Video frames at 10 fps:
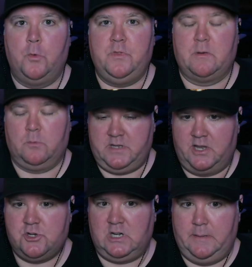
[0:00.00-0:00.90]
that
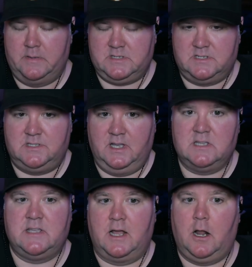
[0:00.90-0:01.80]
rotational aim assist
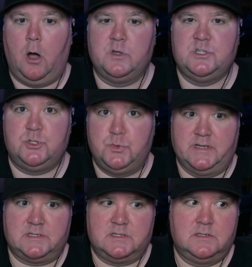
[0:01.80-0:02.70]
does not always do
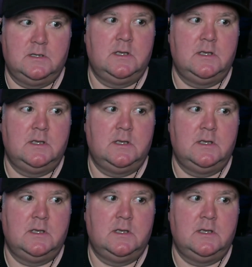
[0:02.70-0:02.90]
this